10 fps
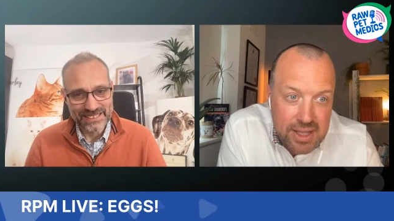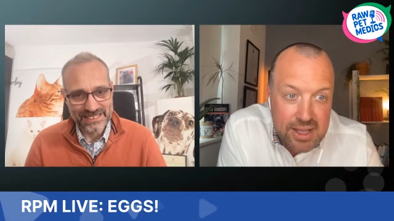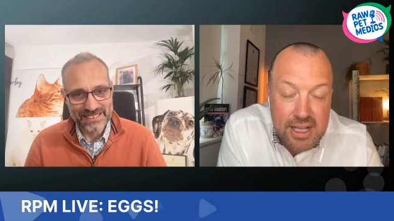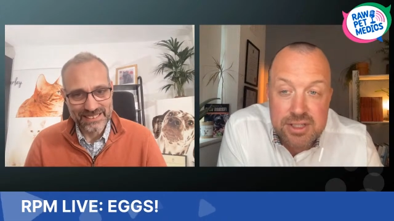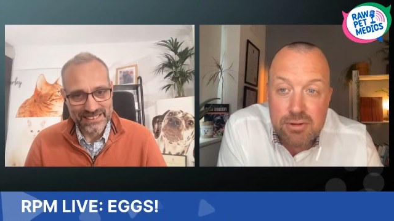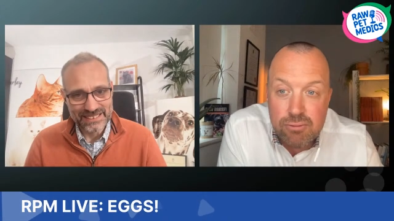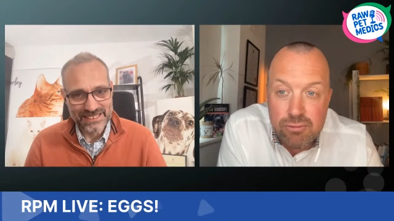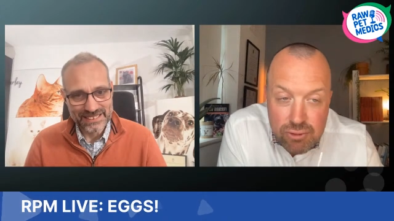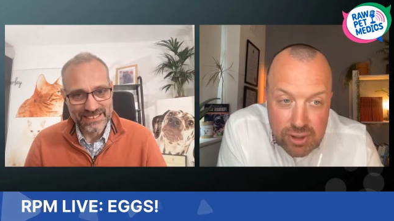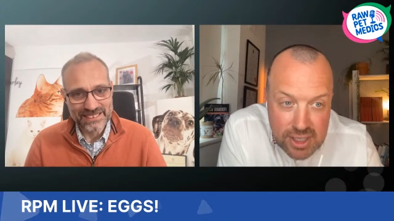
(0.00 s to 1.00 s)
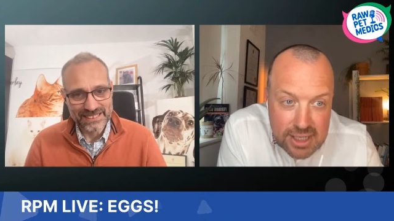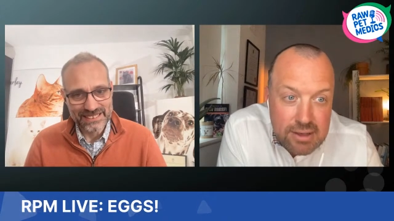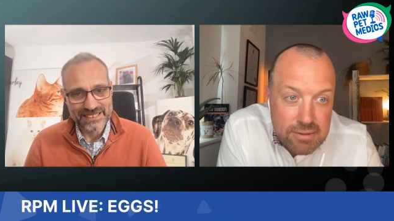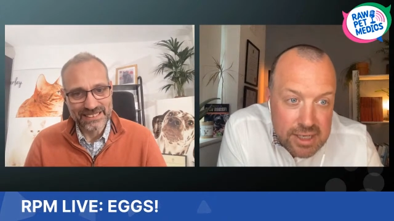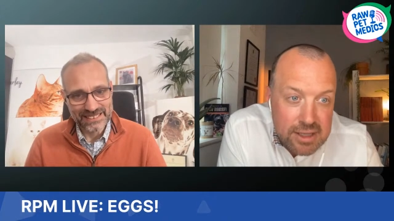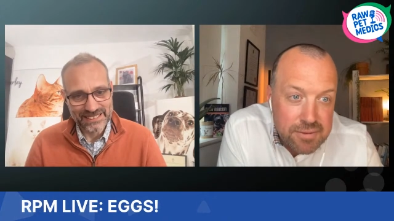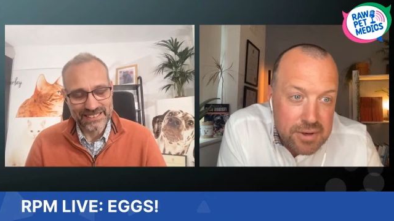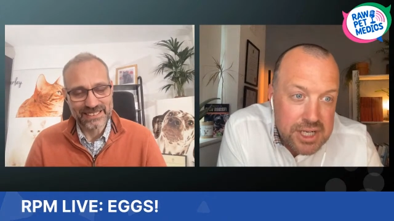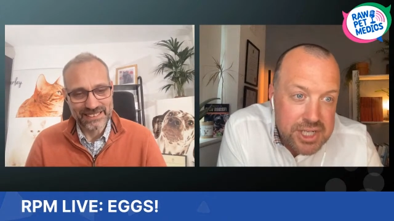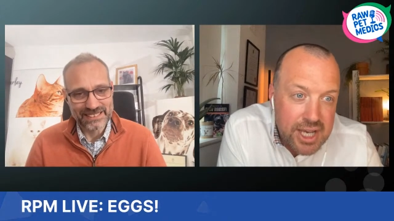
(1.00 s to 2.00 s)
Speaker 1: thing. That's a really, really
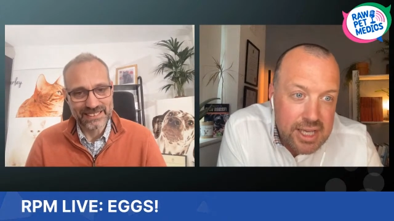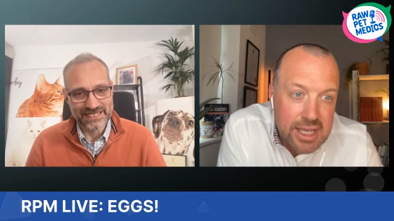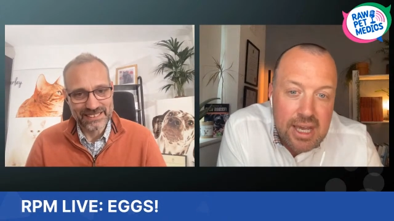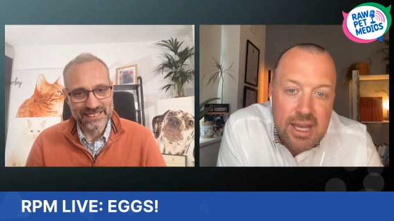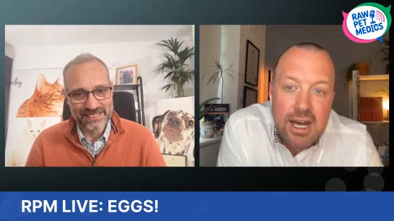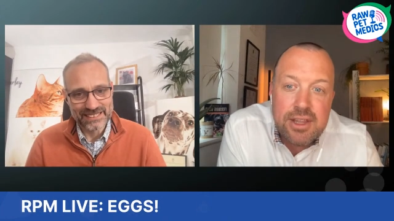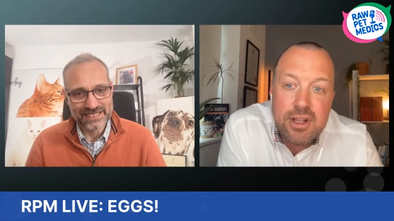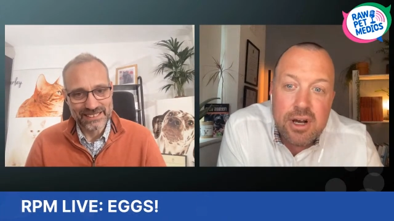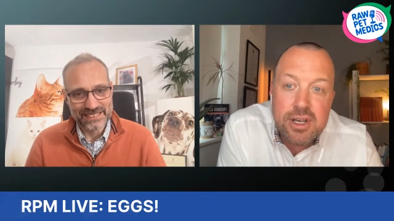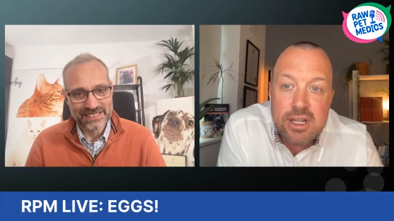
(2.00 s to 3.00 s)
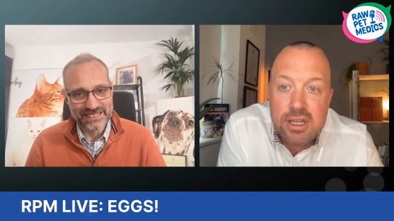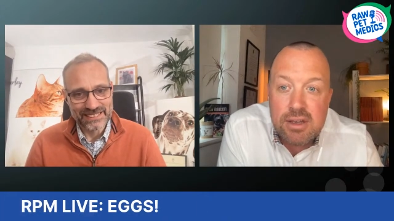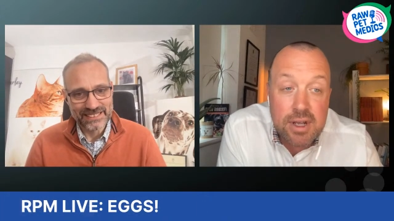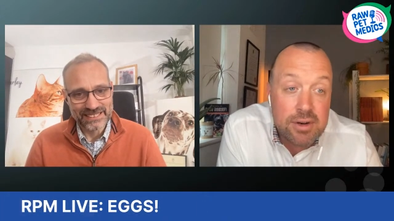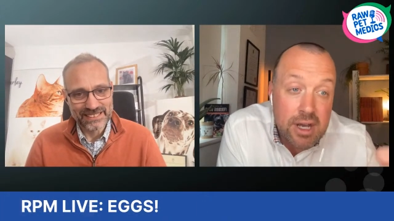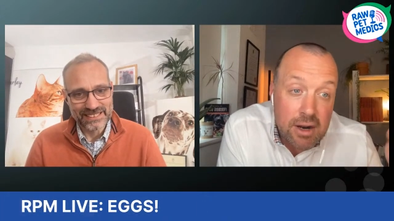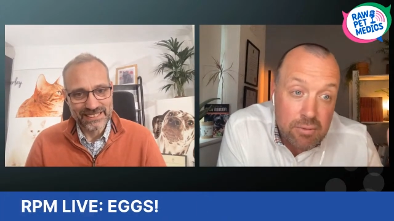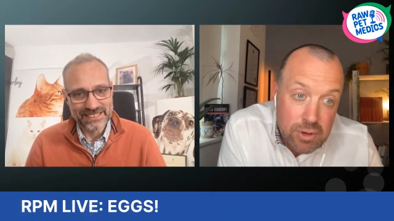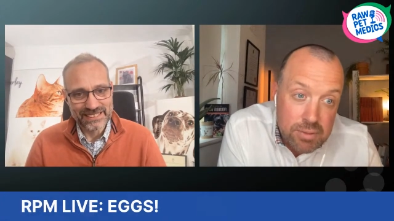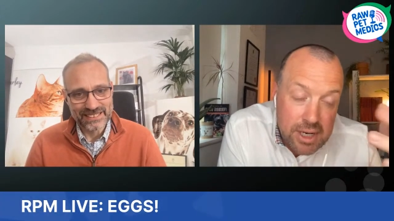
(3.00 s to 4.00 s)
fresh egg. And the longer you leave it out
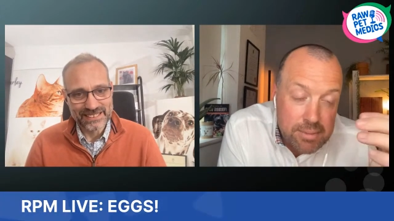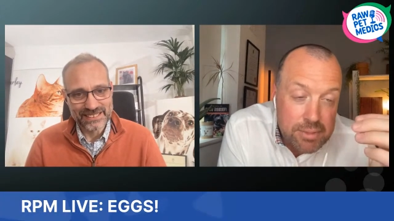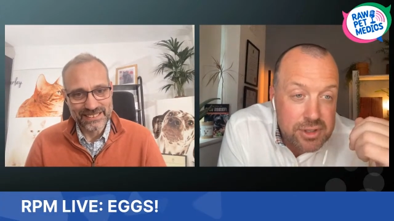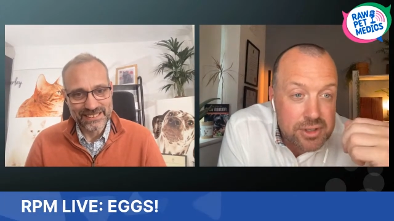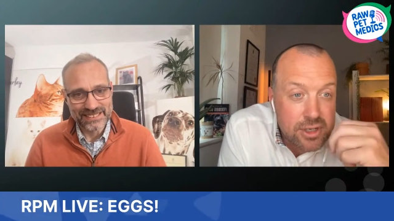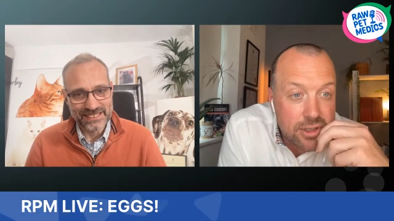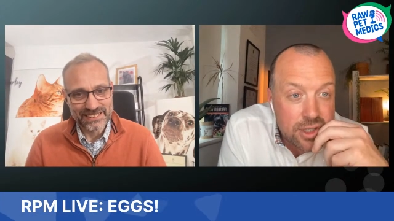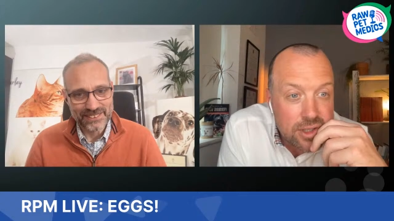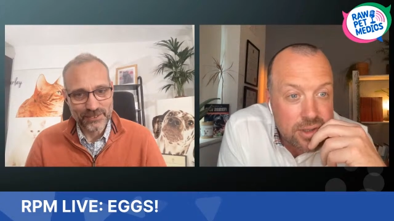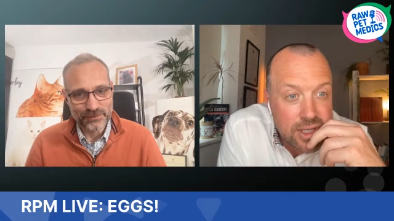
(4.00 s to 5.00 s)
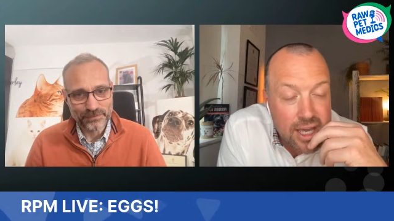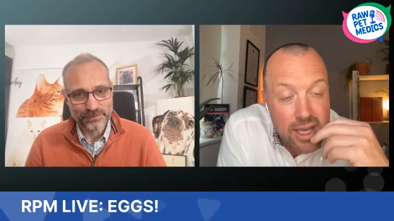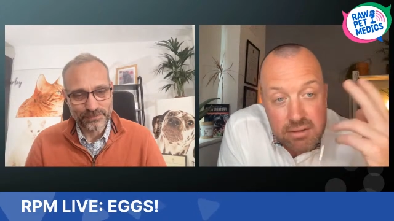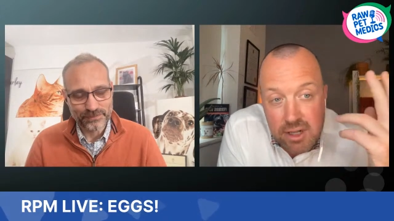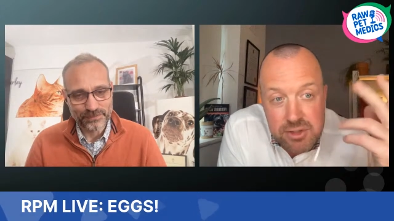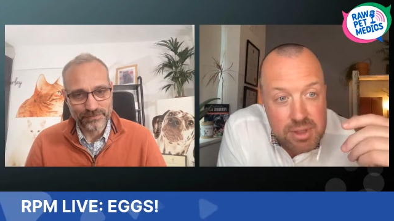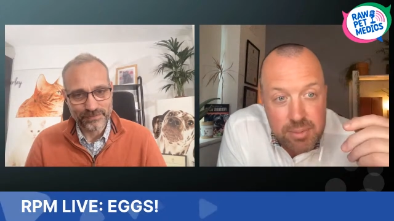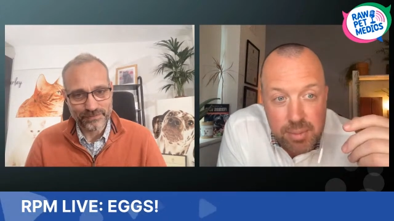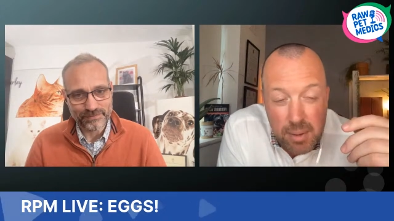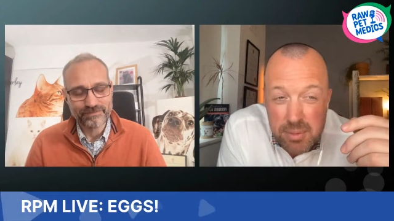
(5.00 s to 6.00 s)
at room temperature in Ireland and the UK, lots of
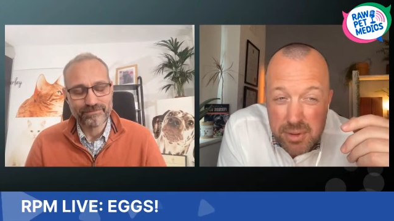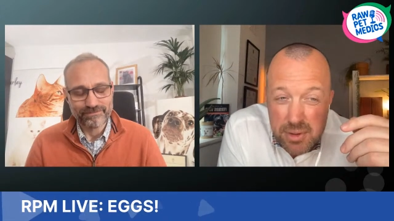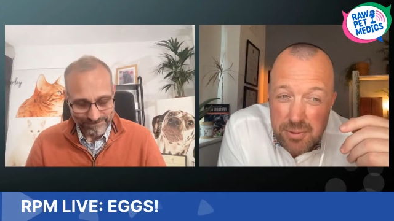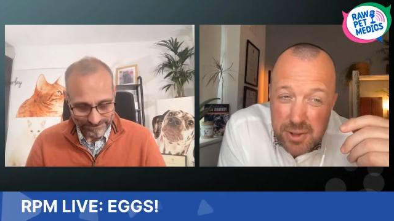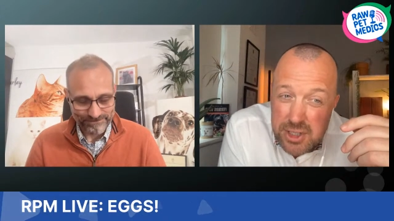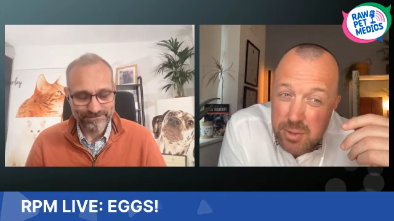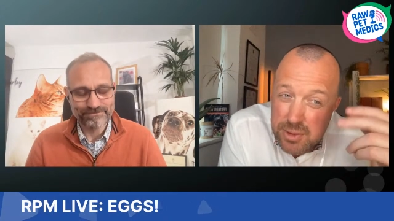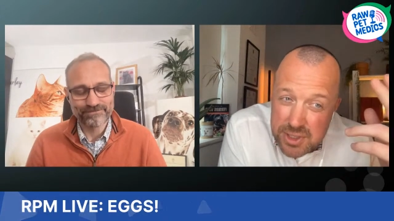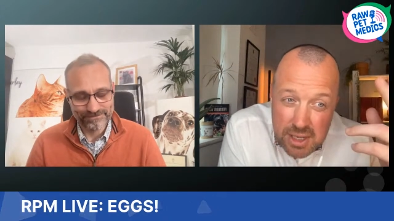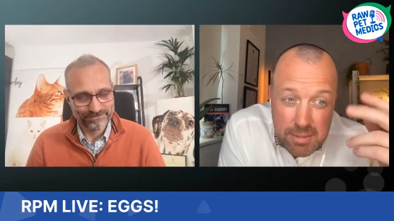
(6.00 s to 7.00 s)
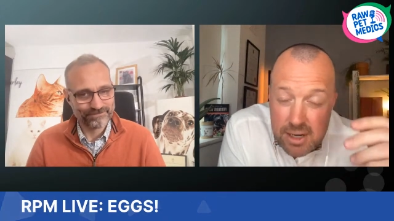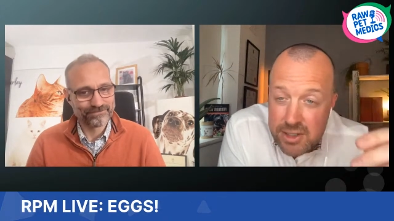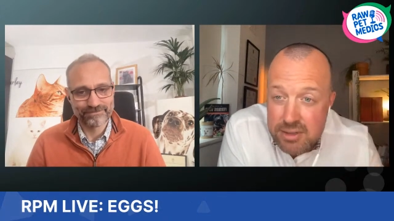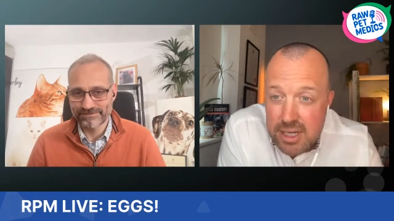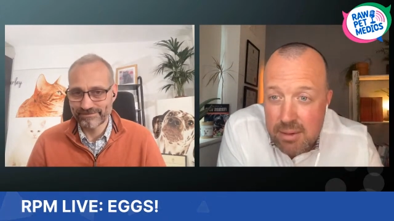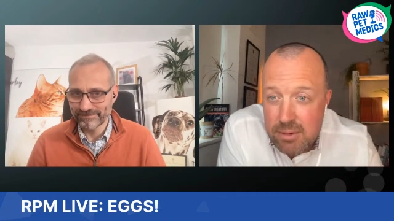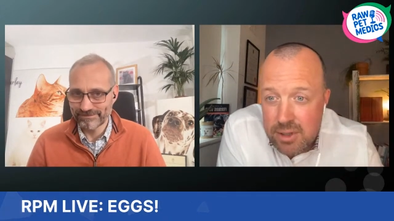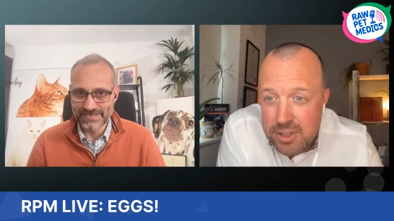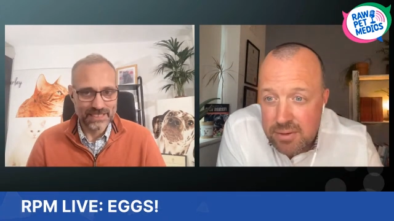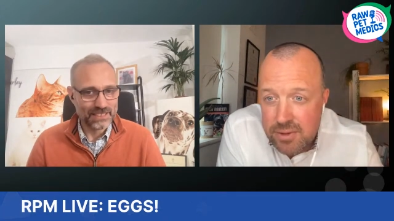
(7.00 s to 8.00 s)
people pop them in the fridge. I wouldn't say it matters a damn
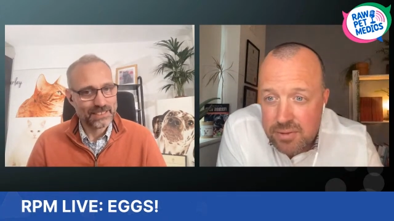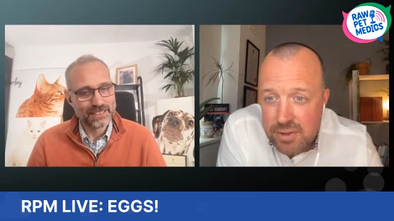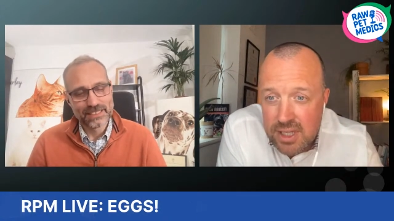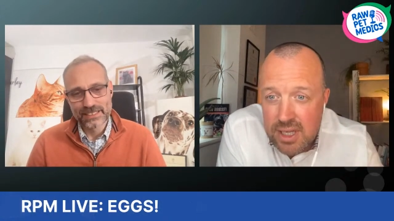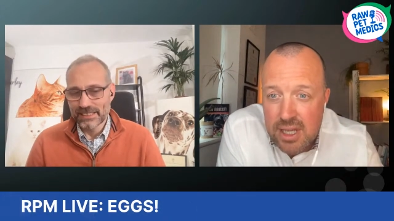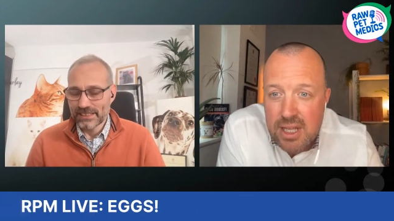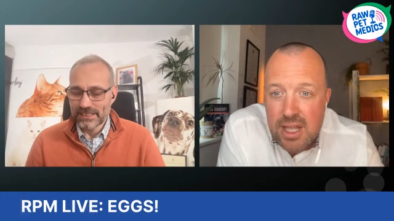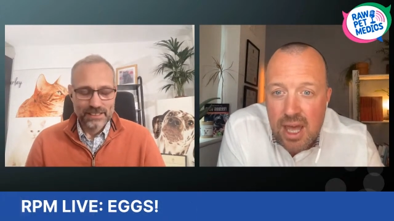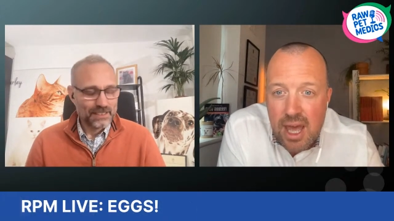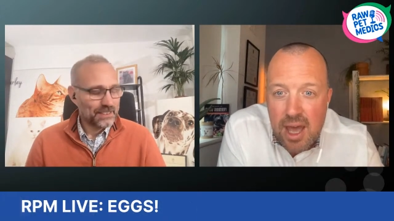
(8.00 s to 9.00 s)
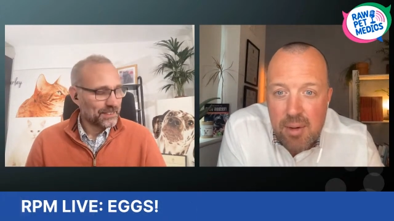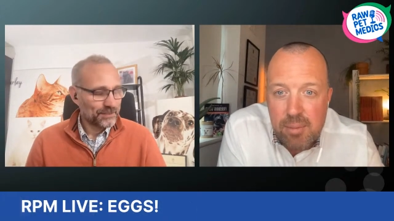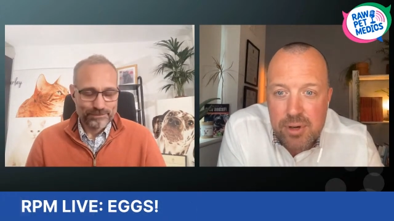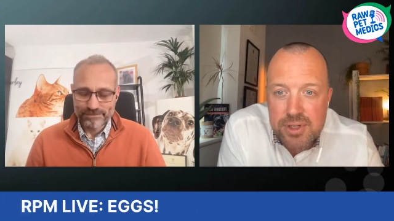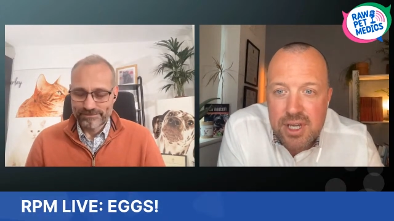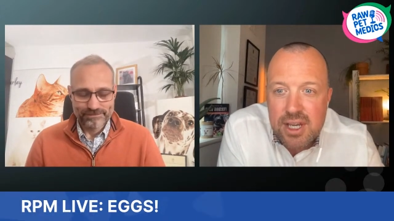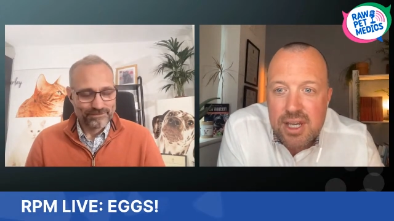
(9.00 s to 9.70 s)
lot of difference, really. Uh, but